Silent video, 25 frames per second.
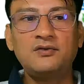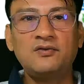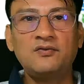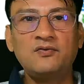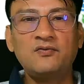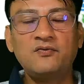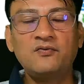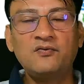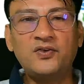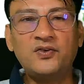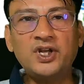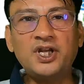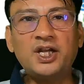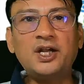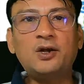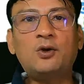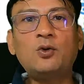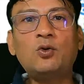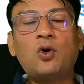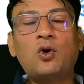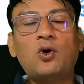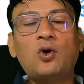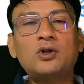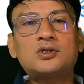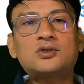We need to
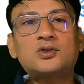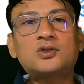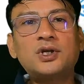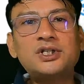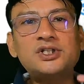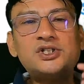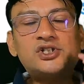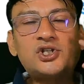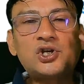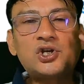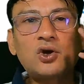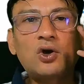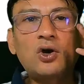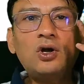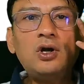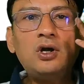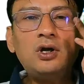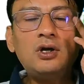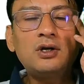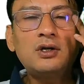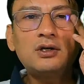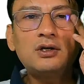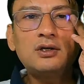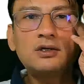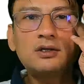also ensure
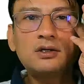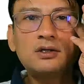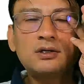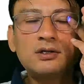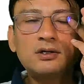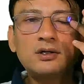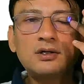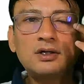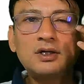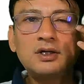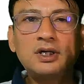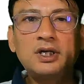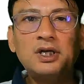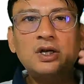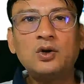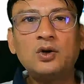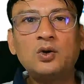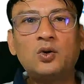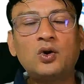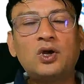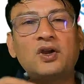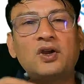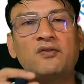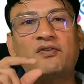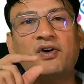to
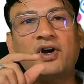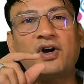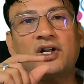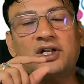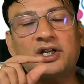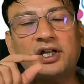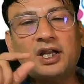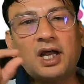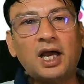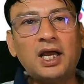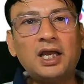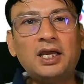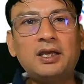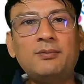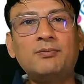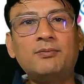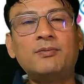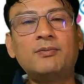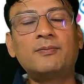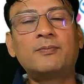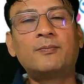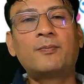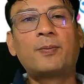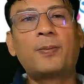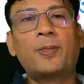give a time
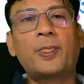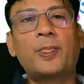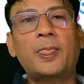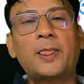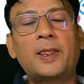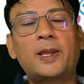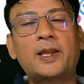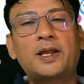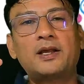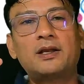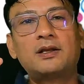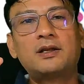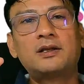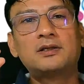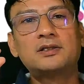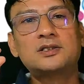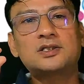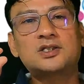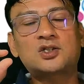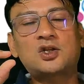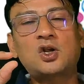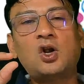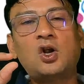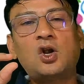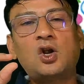
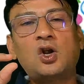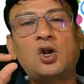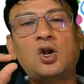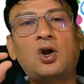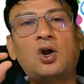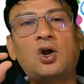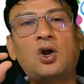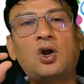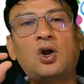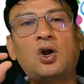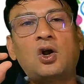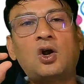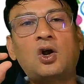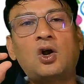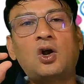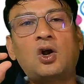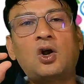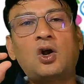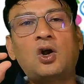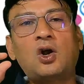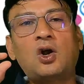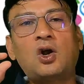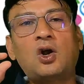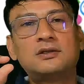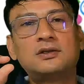slot
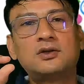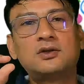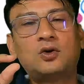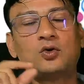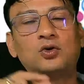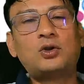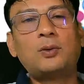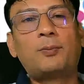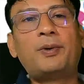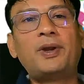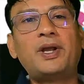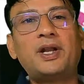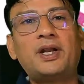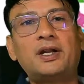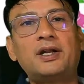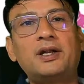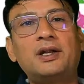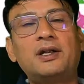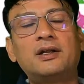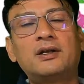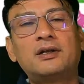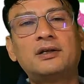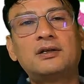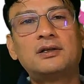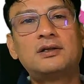to the parent.
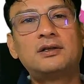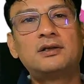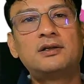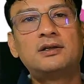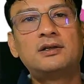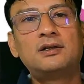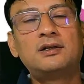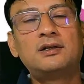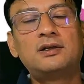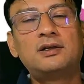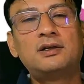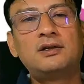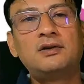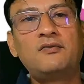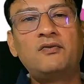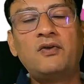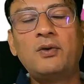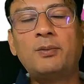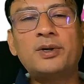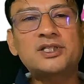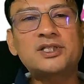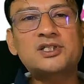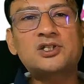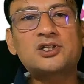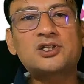We
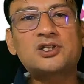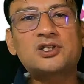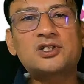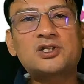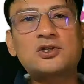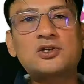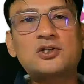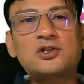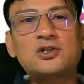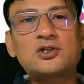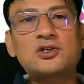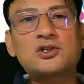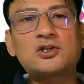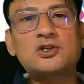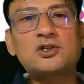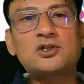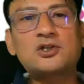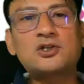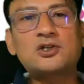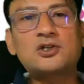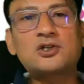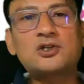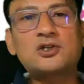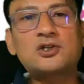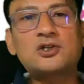must not just say
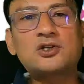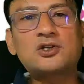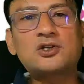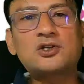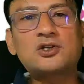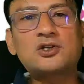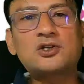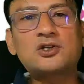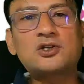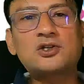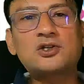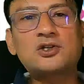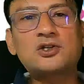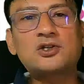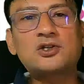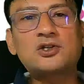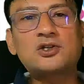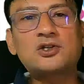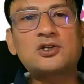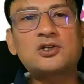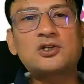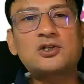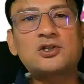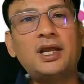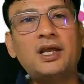that the parent
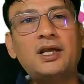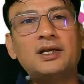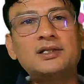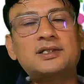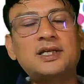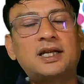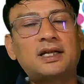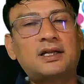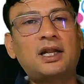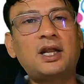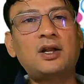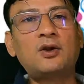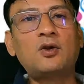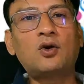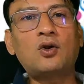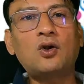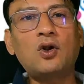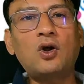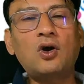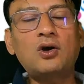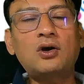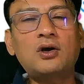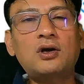meeting is at 10 o'clock